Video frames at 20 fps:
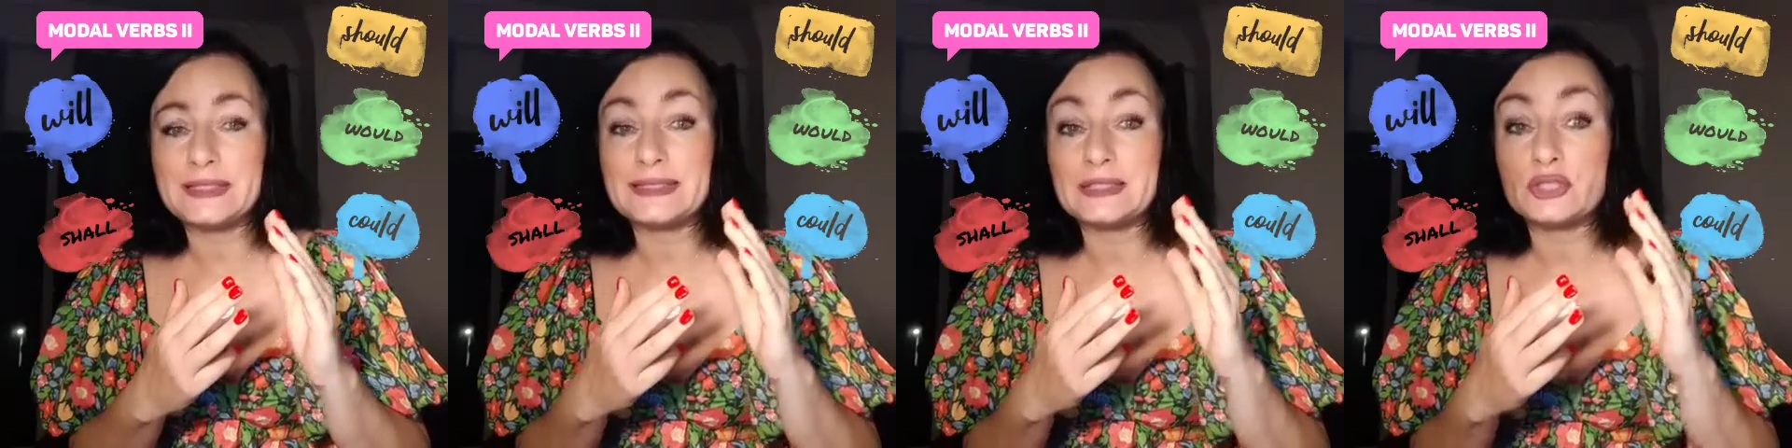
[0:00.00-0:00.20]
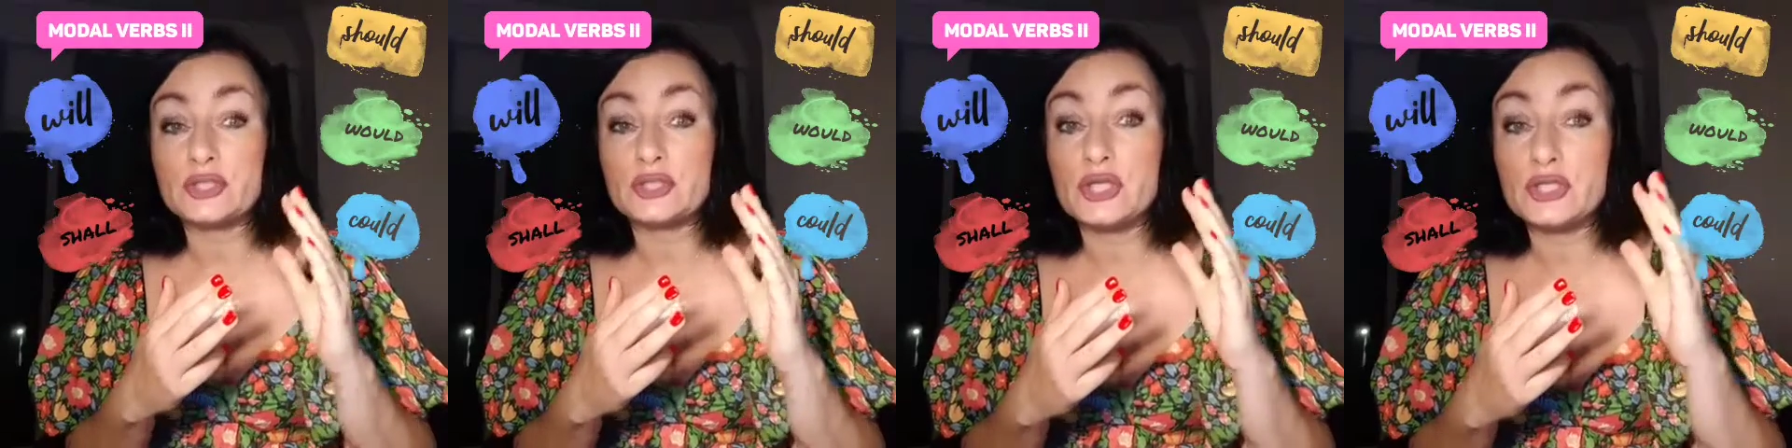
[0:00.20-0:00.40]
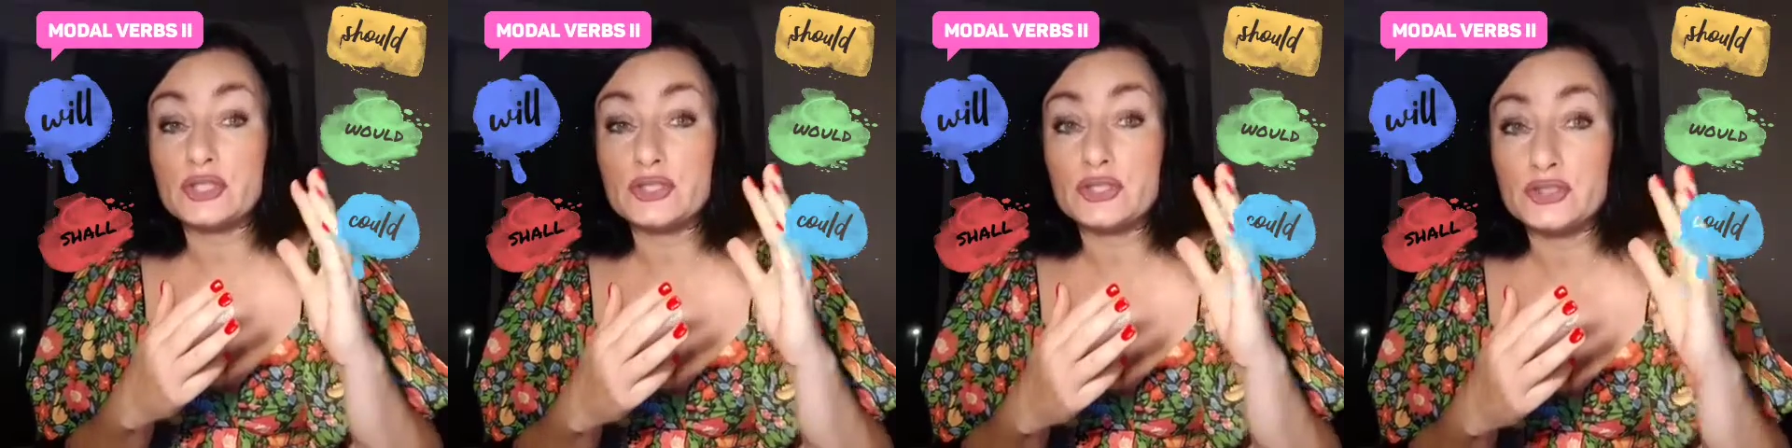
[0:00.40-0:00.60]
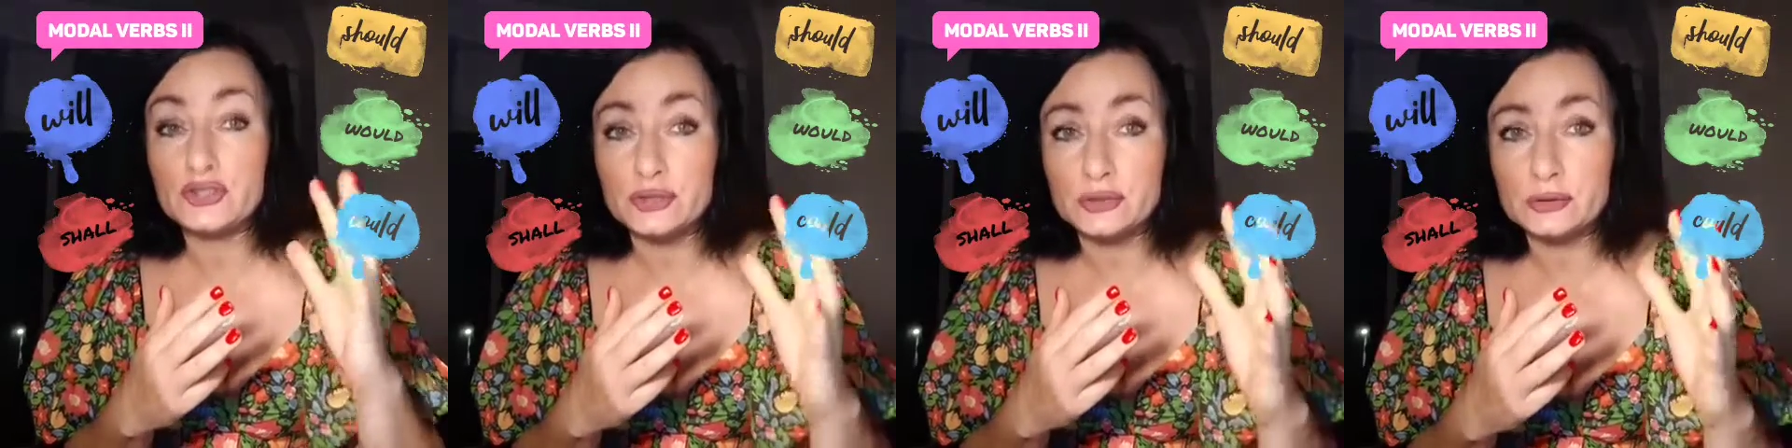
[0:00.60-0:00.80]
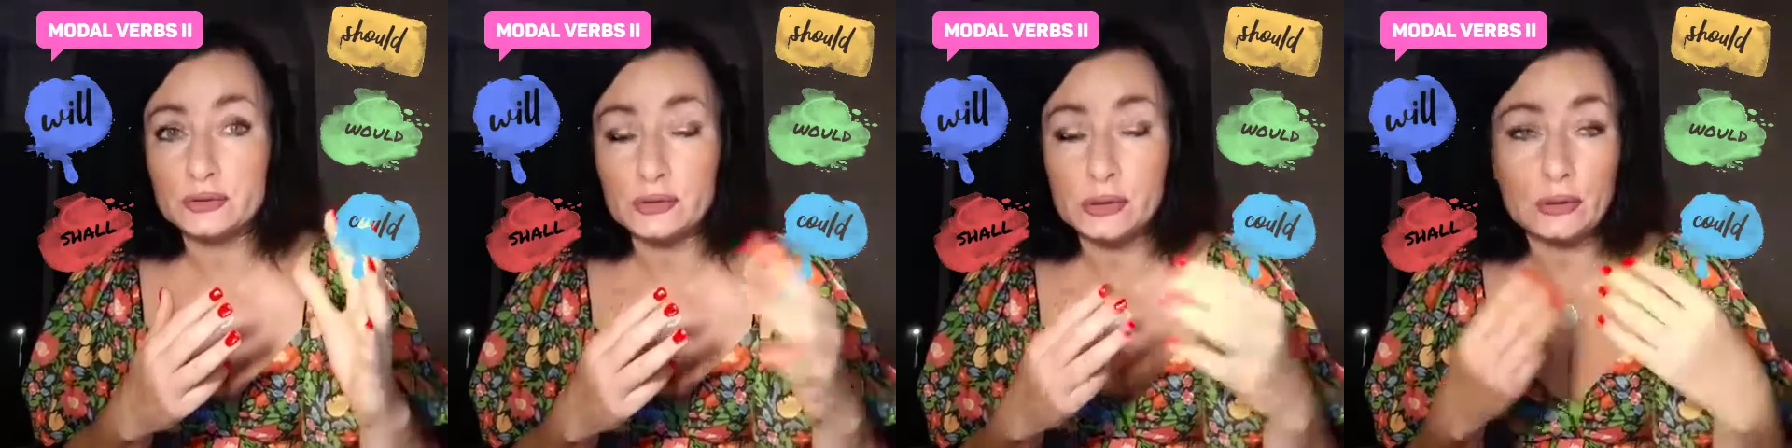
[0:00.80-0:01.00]

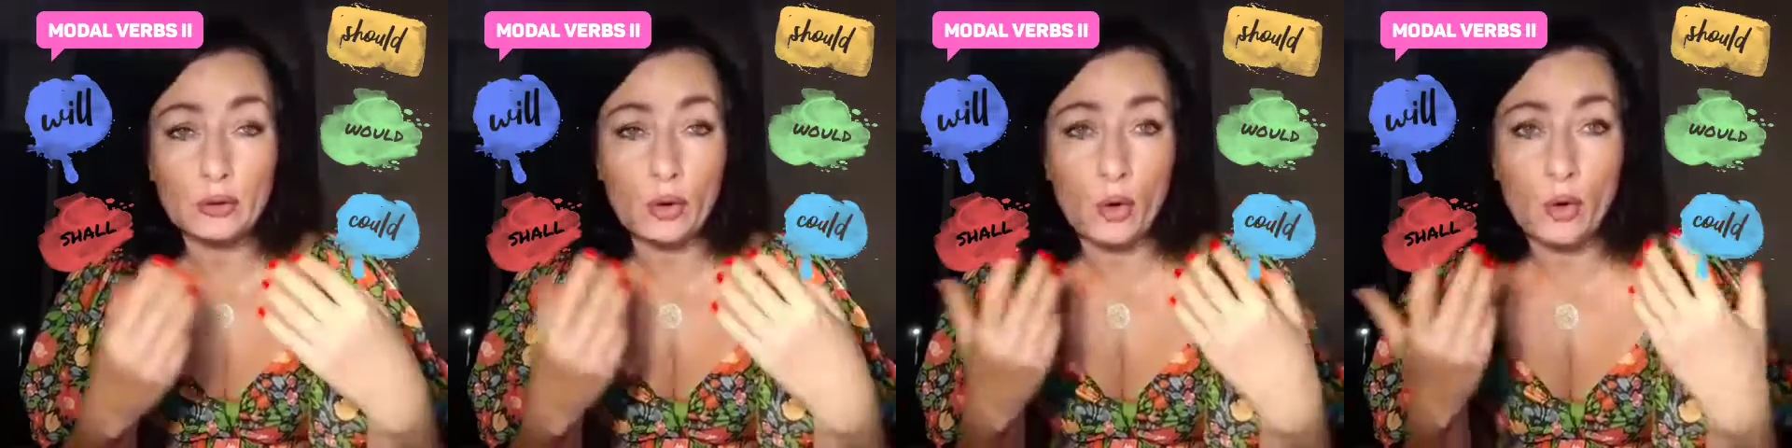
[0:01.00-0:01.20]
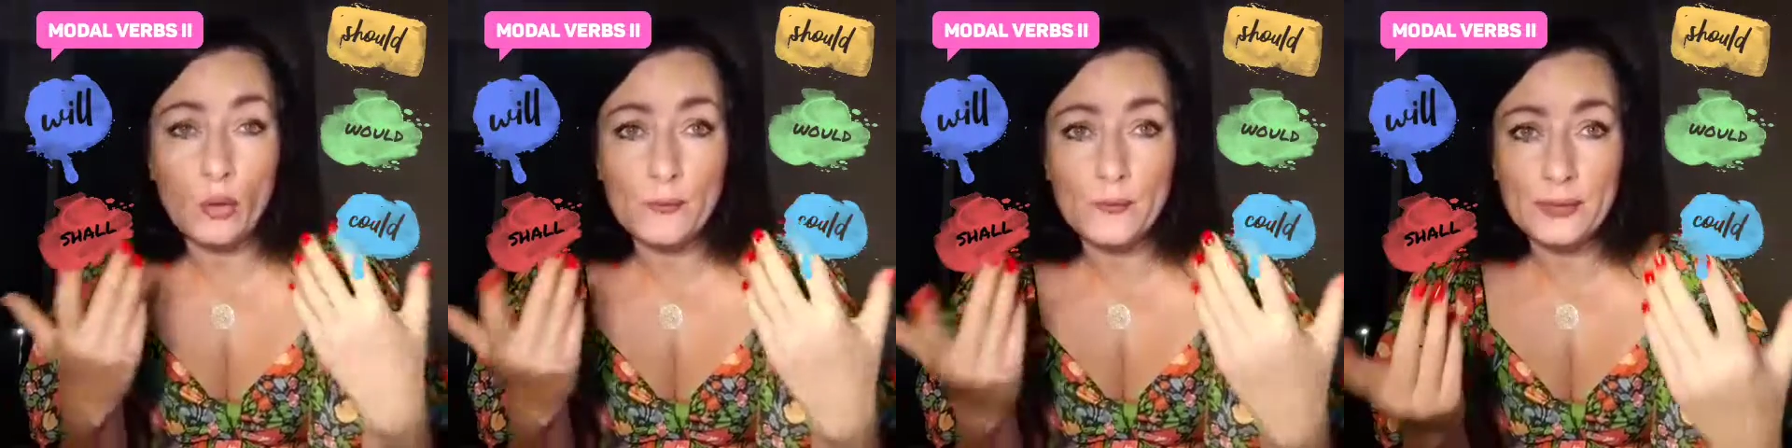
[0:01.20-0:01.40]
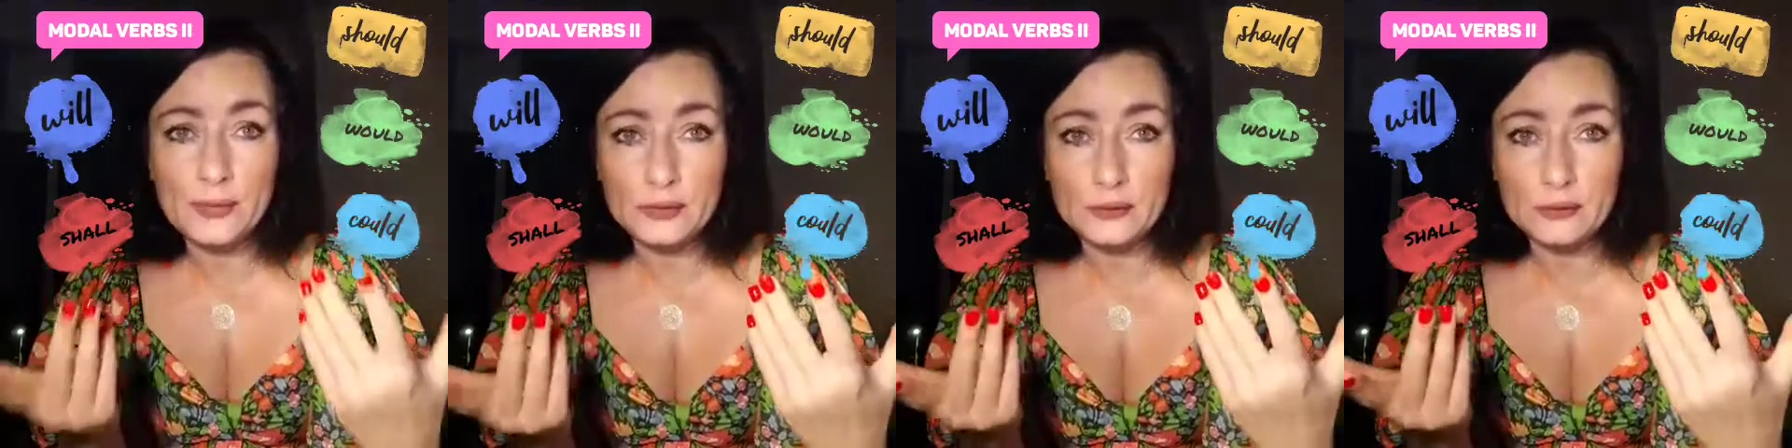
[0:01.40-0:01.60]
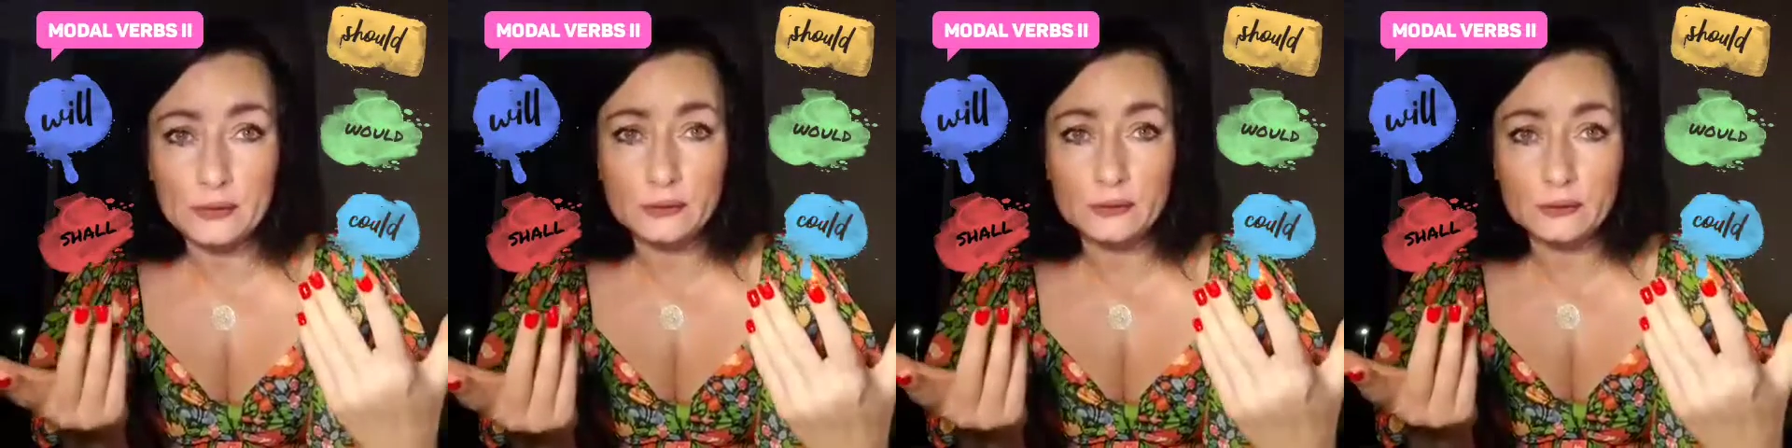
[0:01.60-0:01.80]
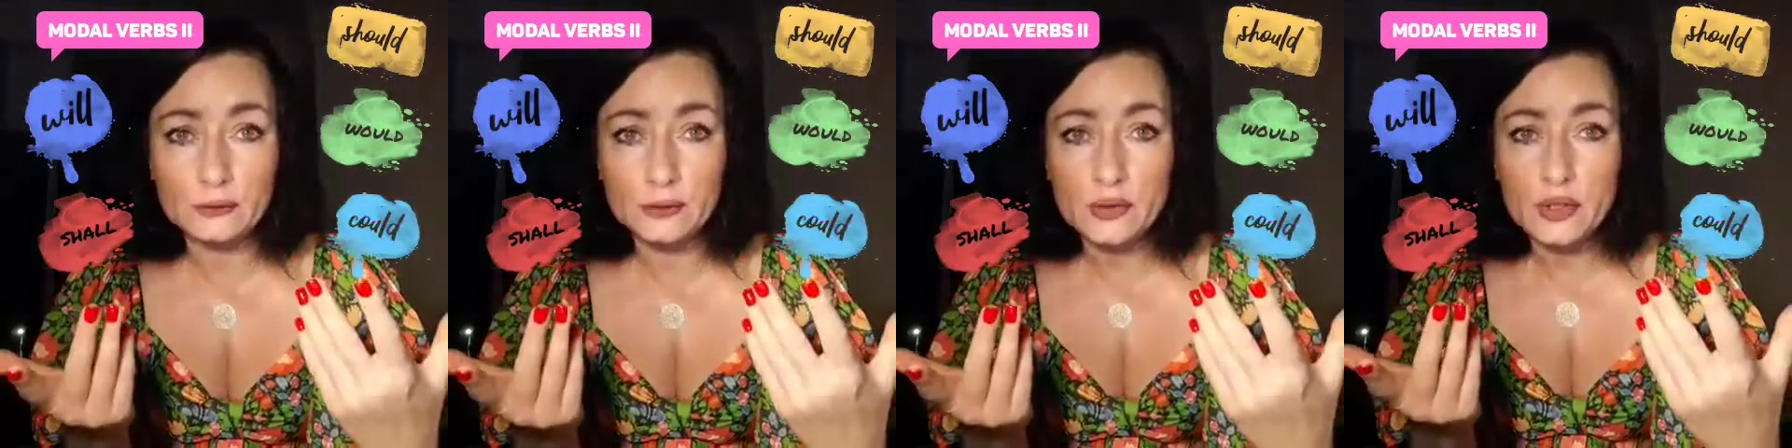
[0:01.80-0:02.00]
suggestion, an
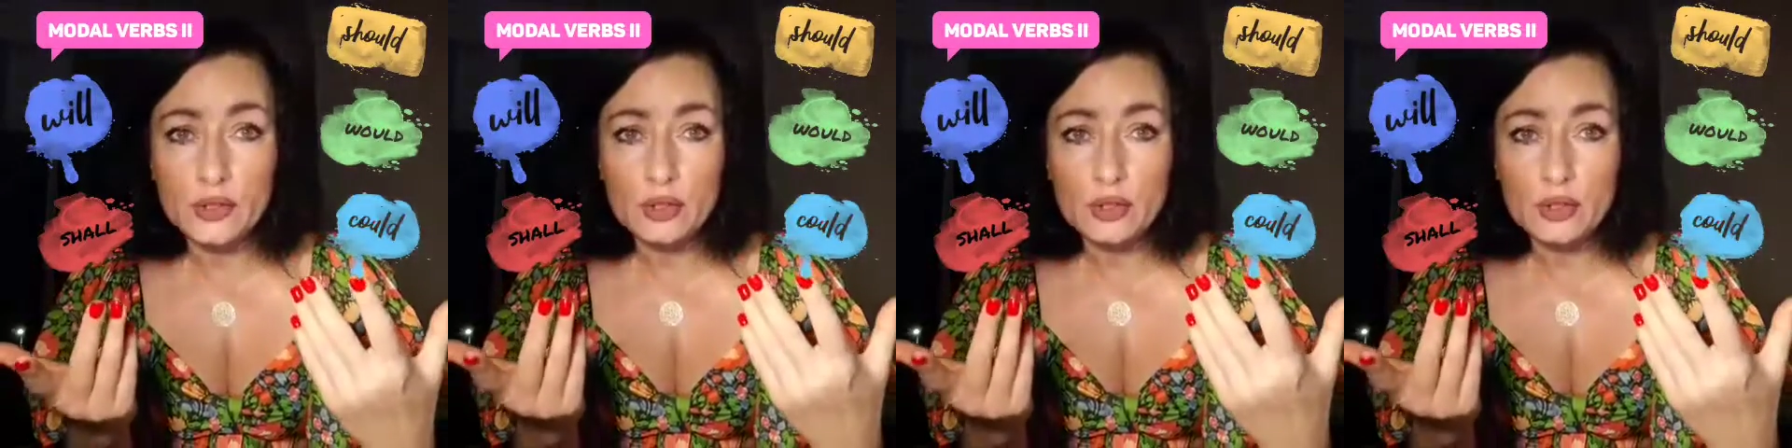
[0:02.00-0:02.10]
opinion,